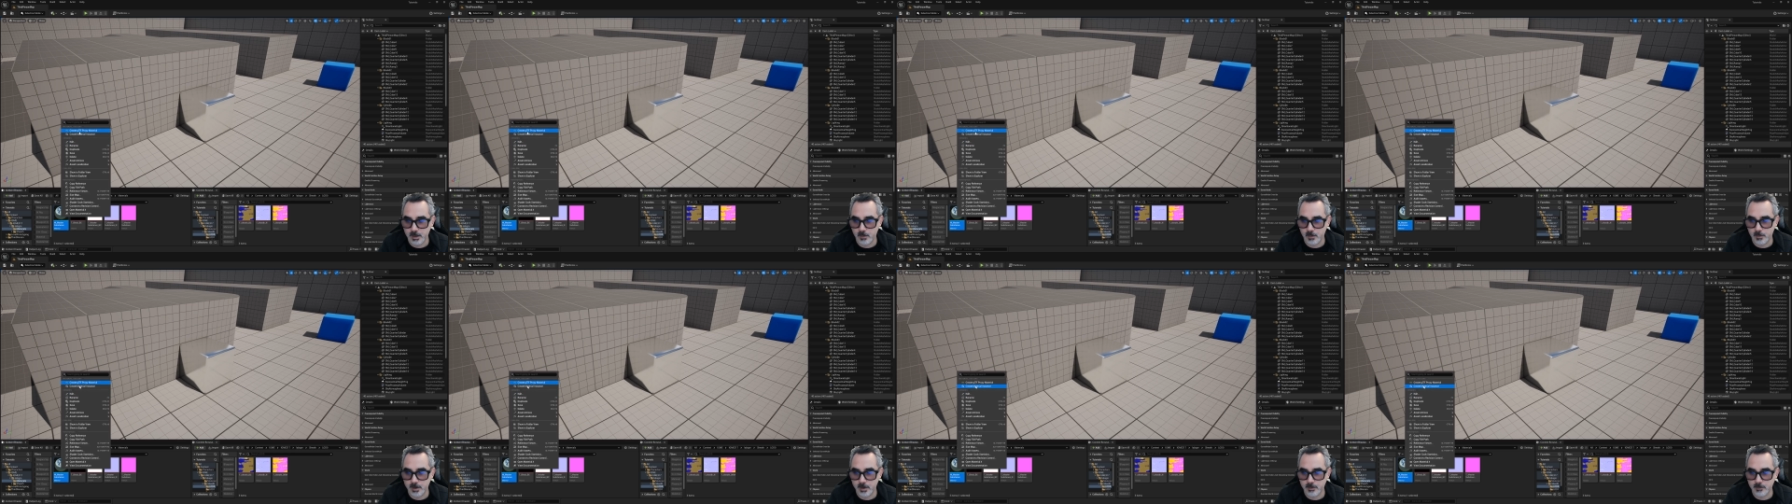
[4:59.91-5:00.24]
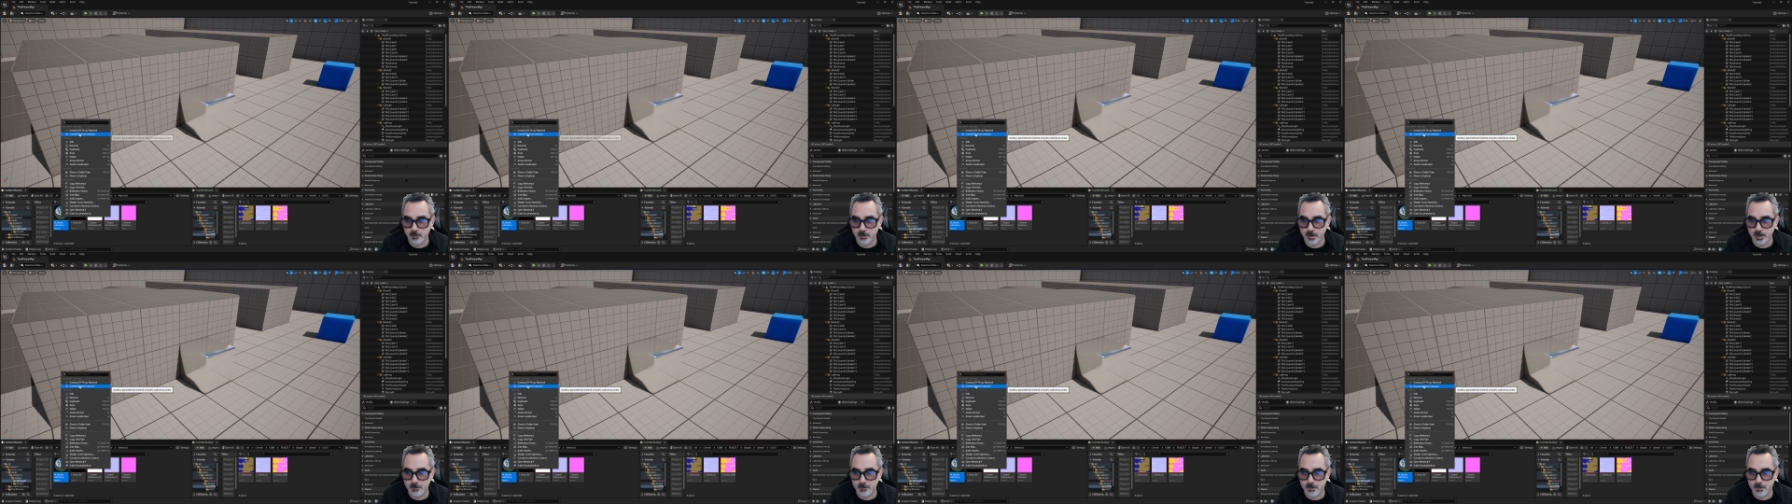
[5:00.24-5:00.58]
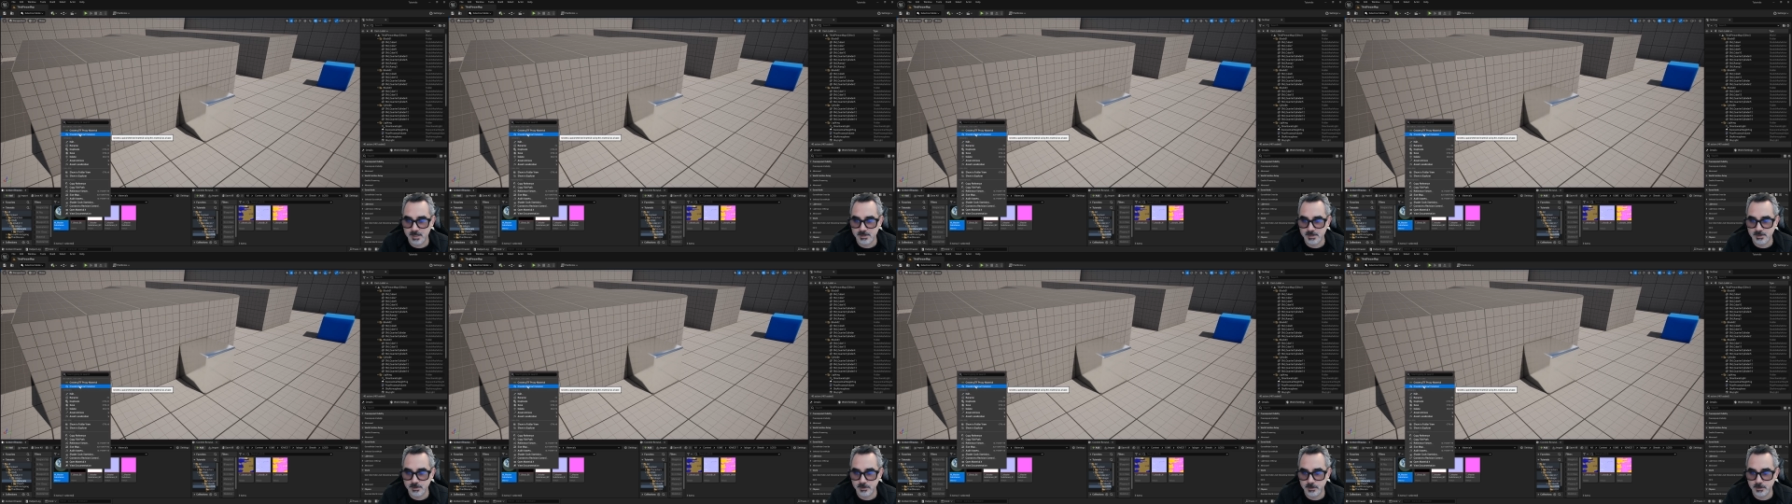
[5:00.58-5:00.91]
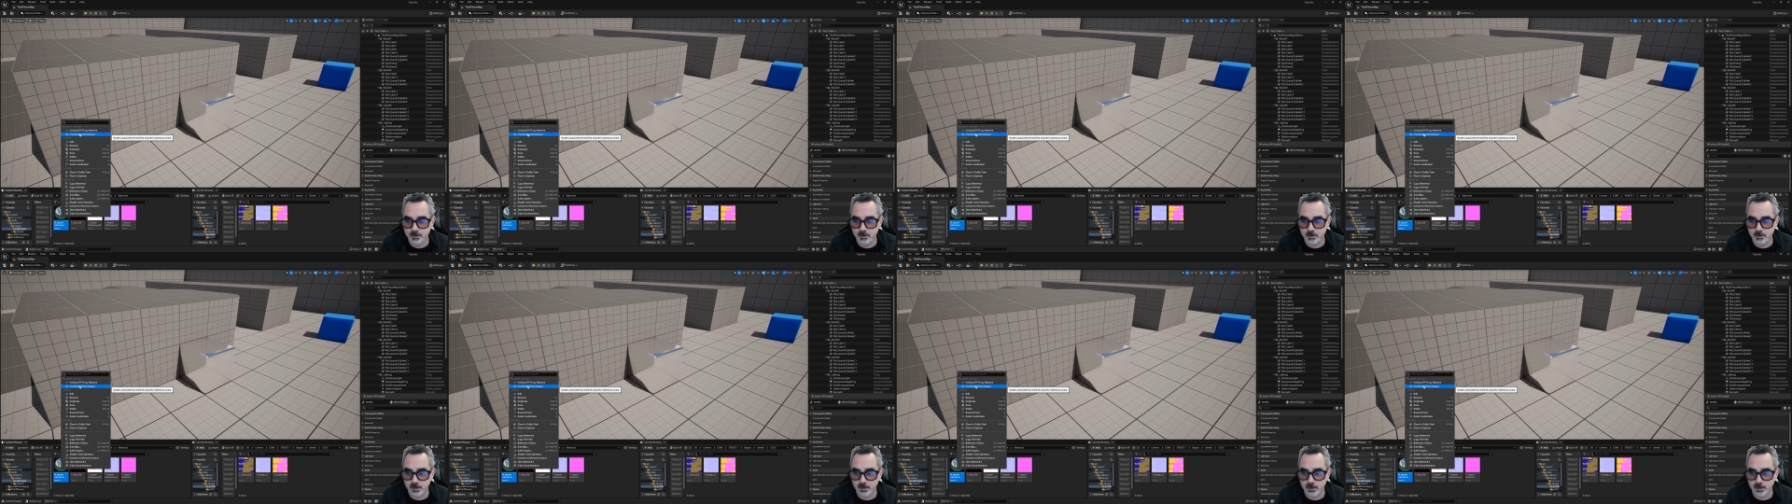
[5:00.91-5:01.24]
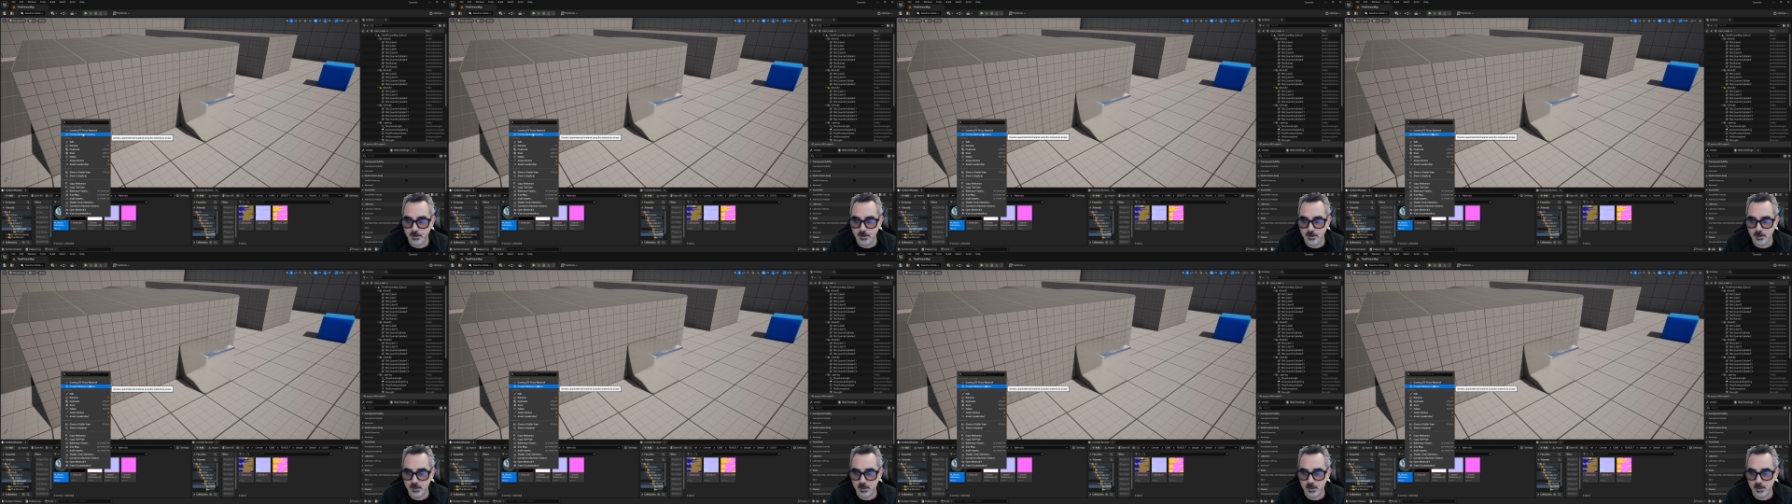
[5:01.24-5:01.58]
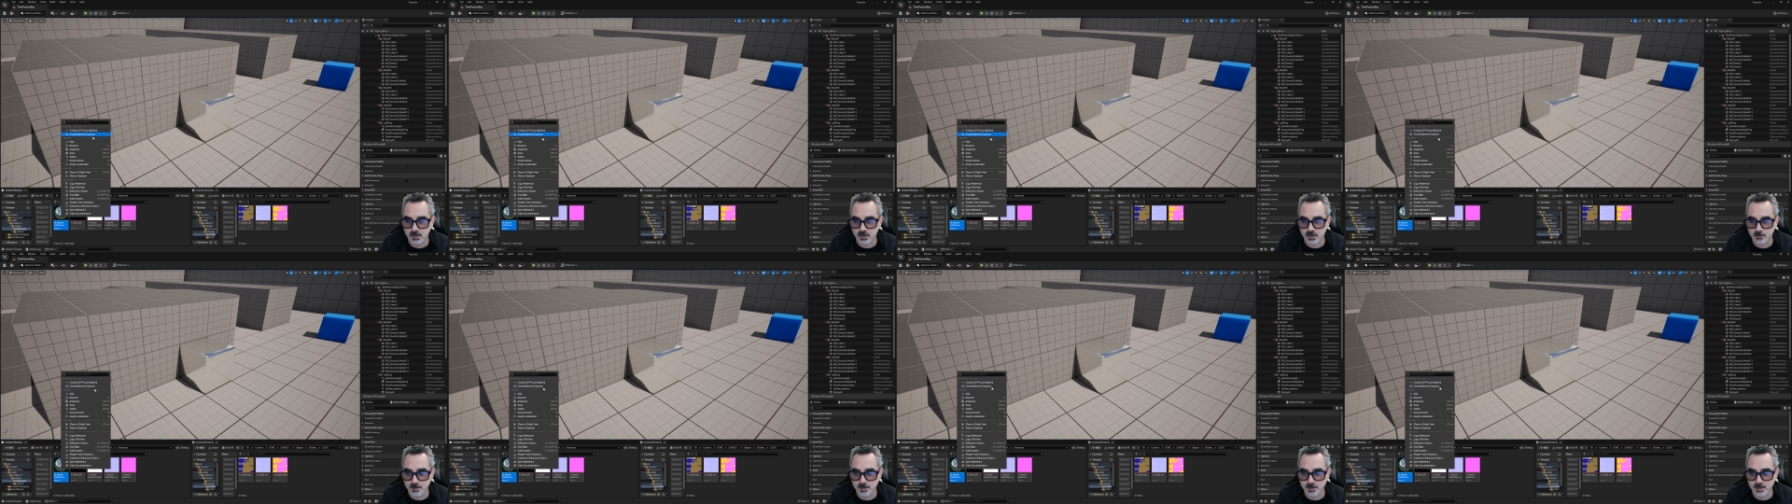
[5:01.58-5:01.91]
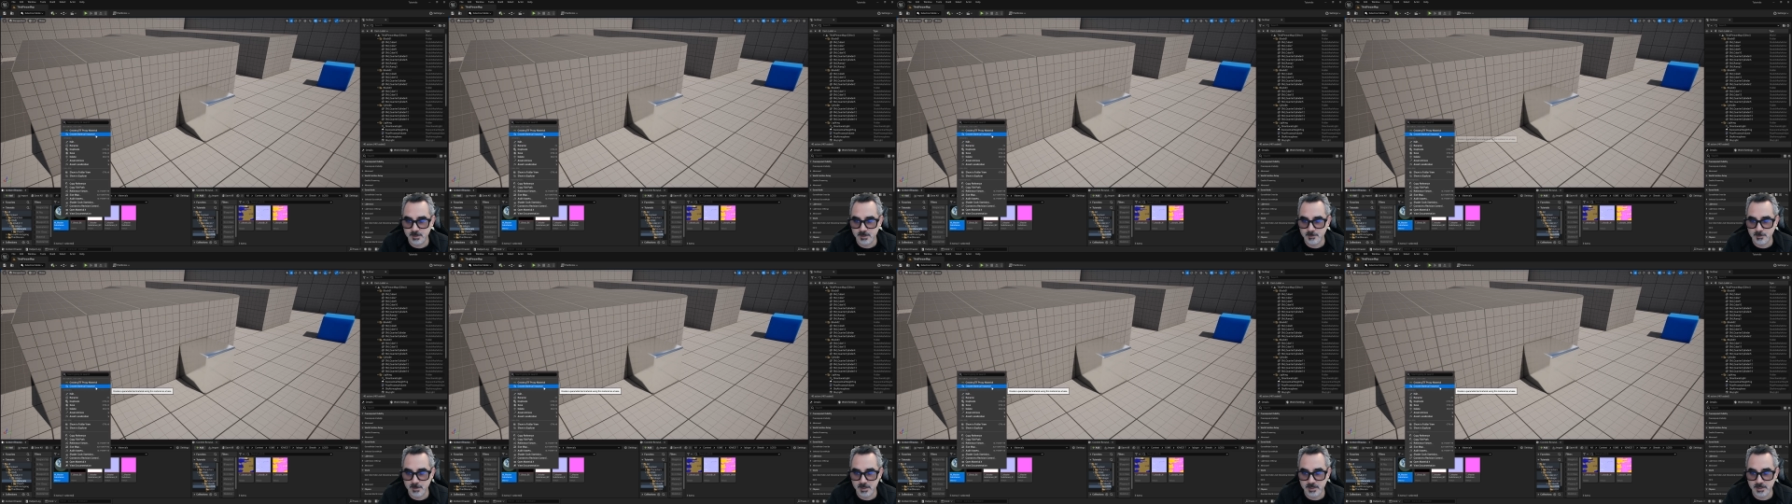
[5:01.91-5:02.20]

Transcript: I want to create a master substance